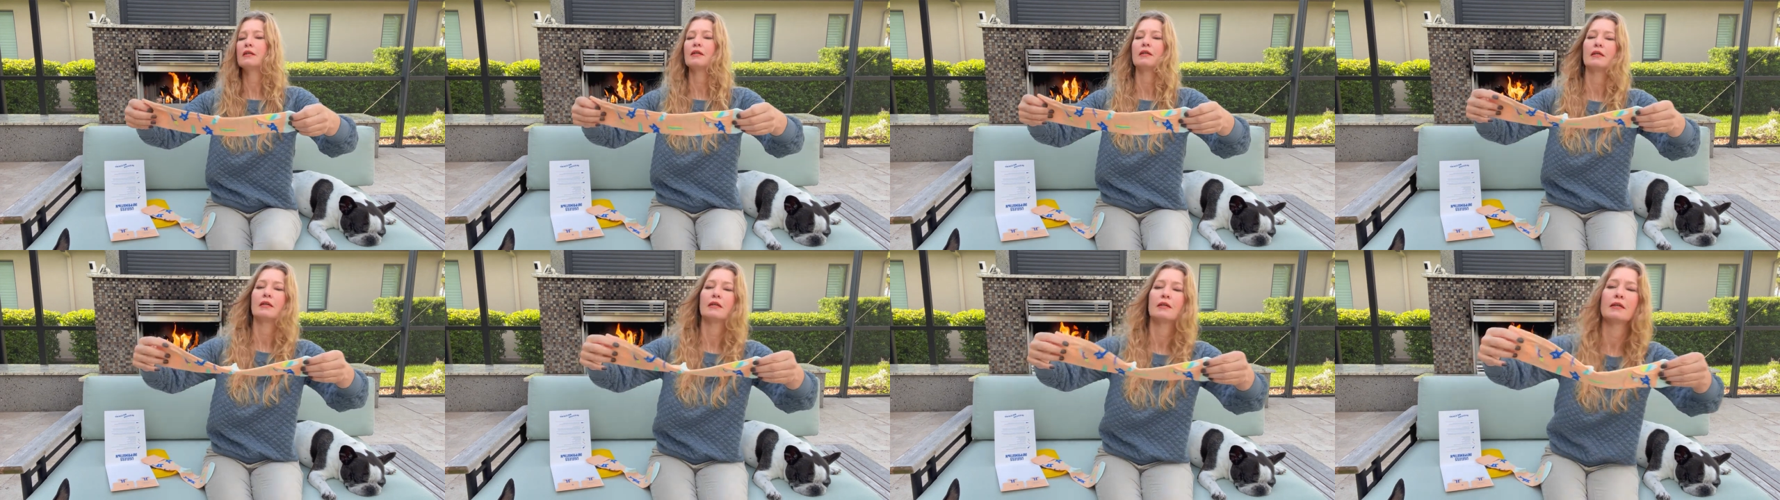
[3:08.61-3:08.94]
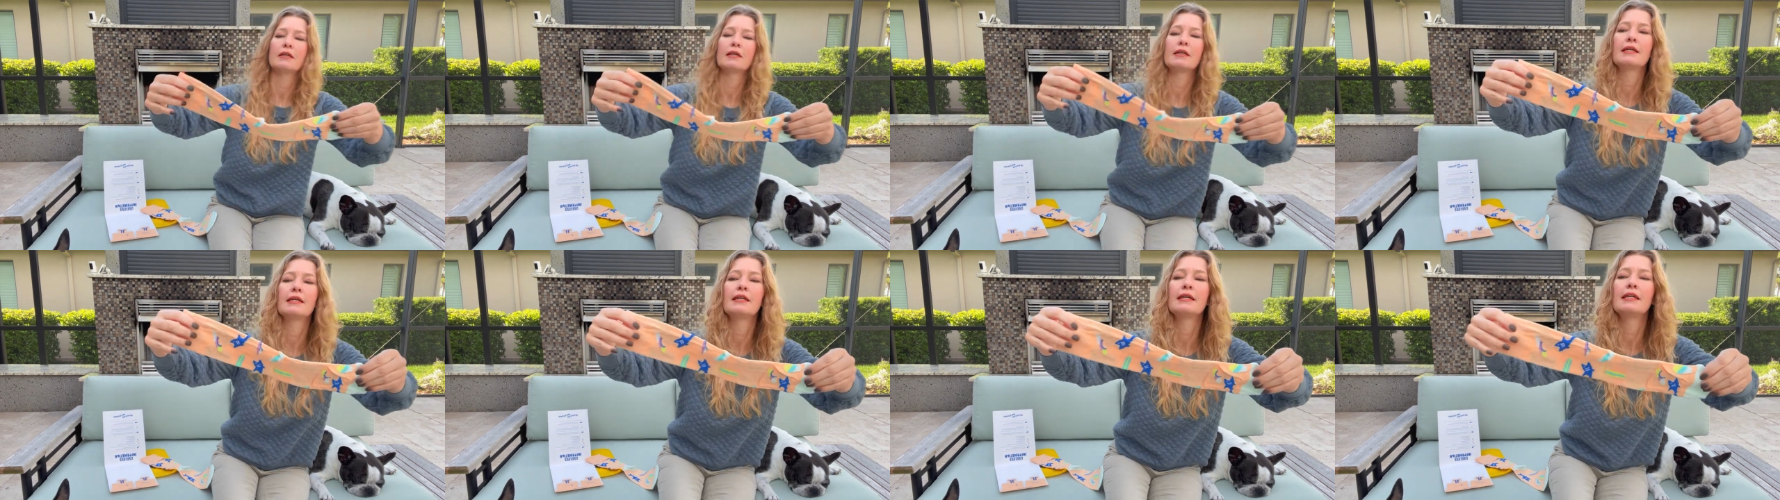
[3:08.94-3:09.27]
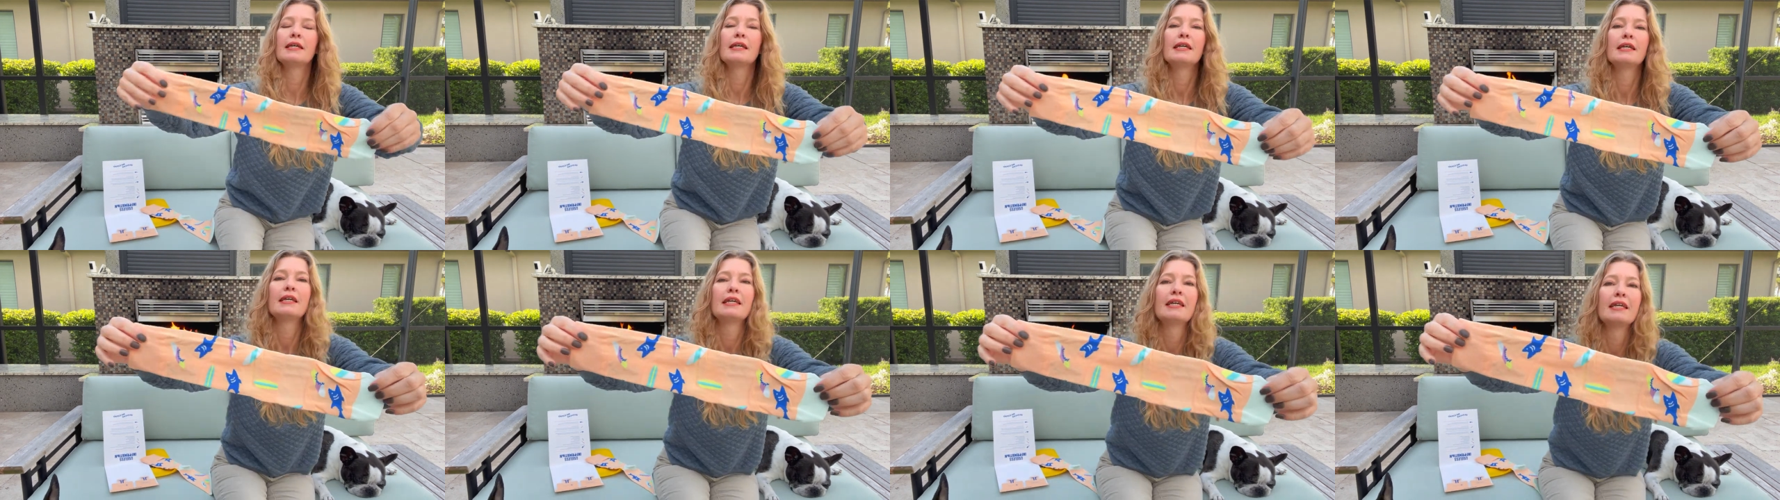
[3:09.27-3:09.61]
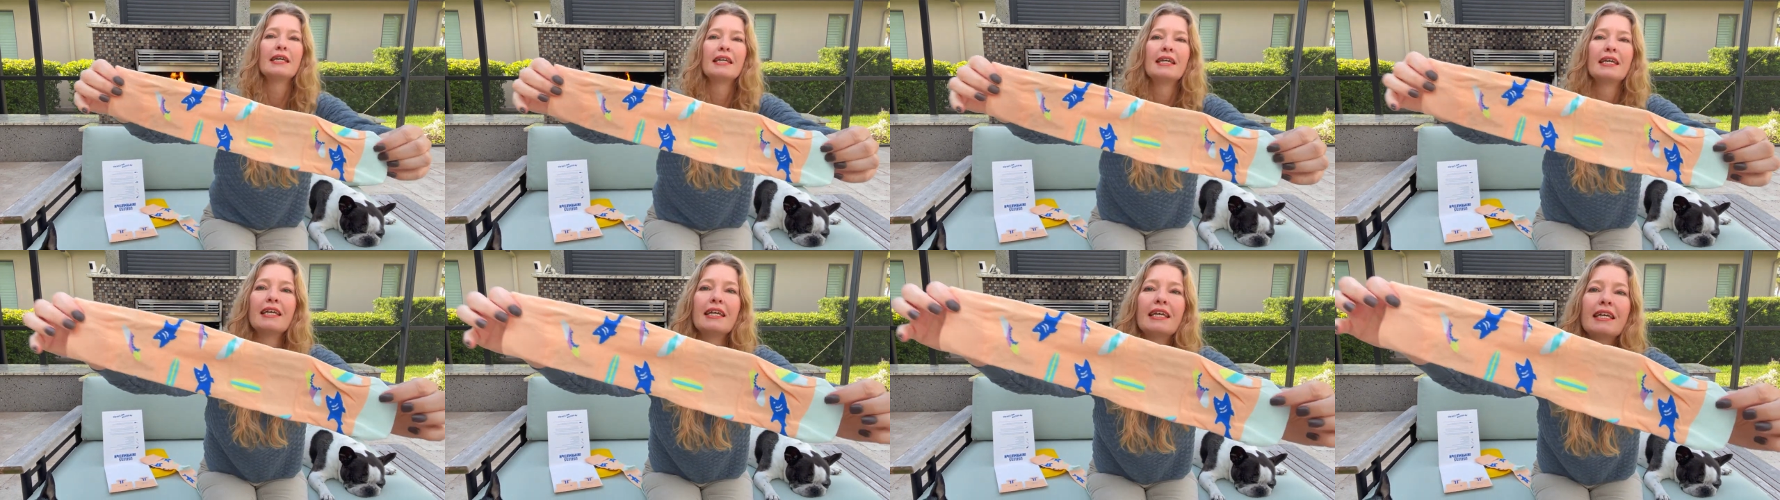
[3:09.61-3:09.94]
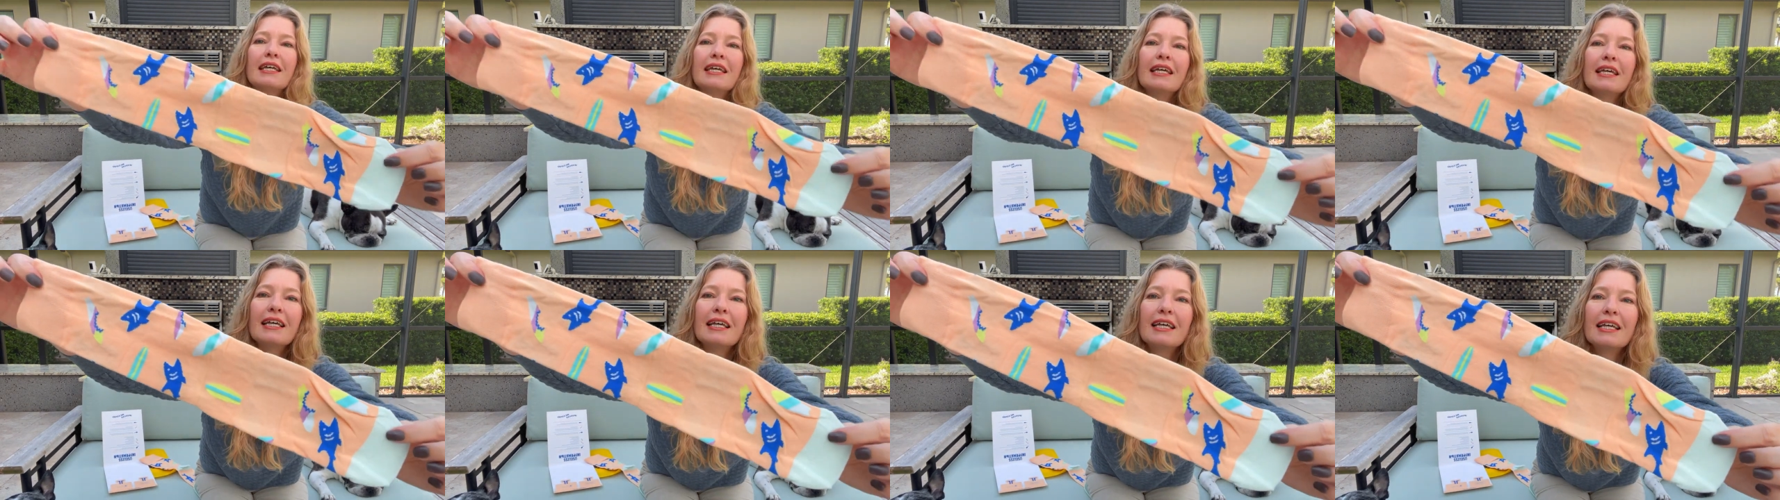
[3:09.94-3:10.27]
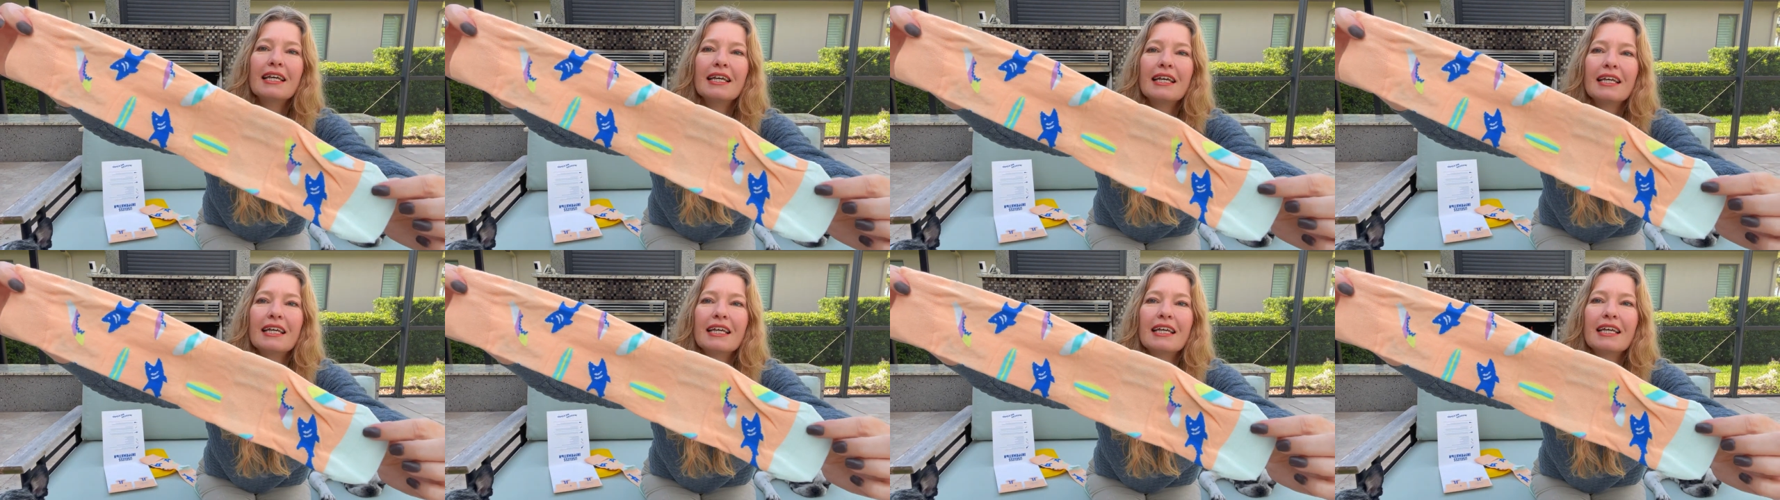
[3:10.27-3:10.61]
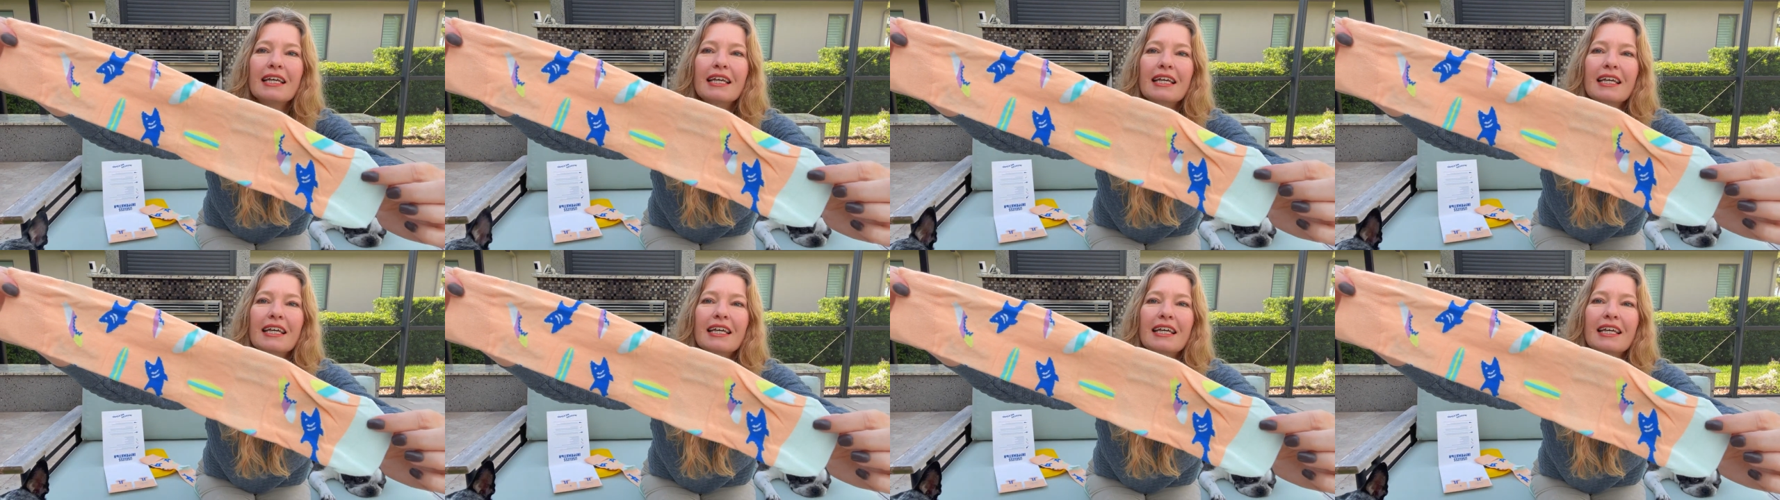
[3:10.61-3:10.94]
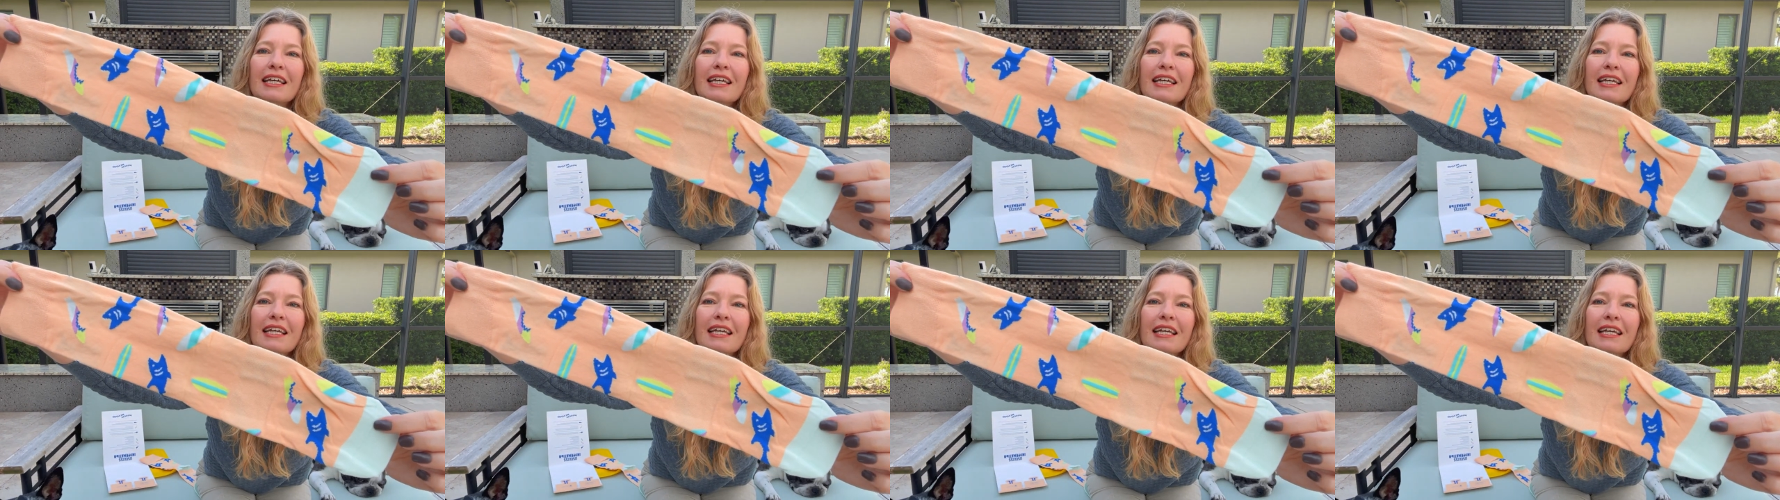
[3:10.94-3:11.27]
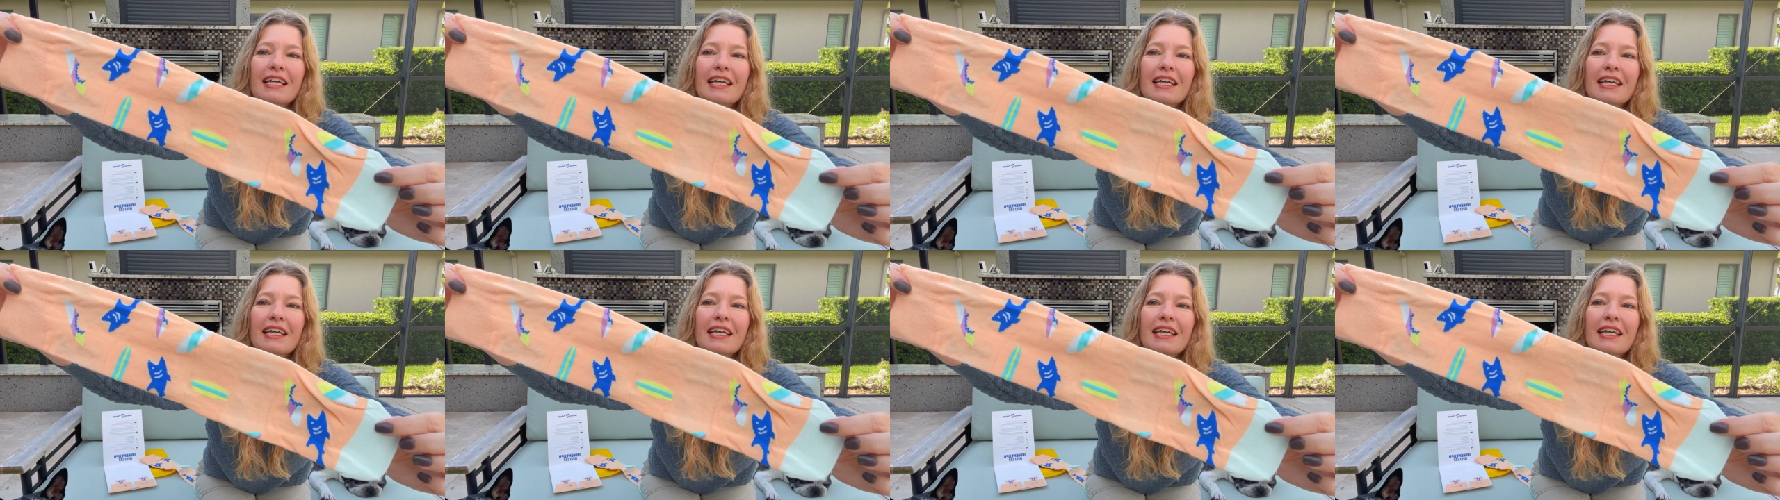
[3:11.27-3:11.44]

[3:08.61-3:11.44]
Nothing is said.